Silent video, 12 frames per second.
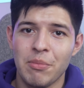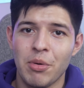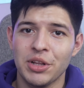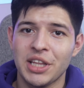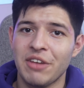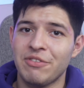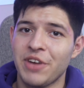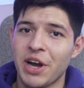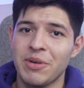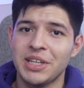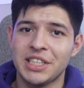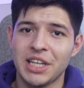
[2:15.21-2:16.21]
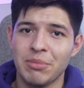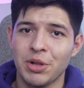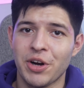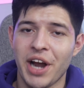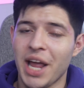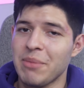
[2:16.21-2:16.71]
both have very
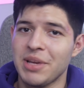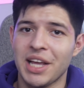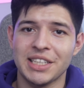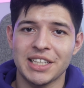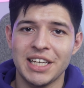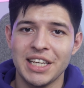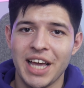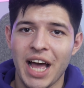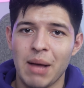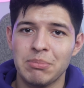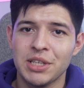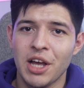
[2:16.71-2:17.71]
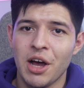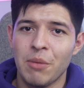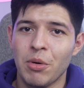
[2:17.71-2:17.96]
similar ABS keycaps,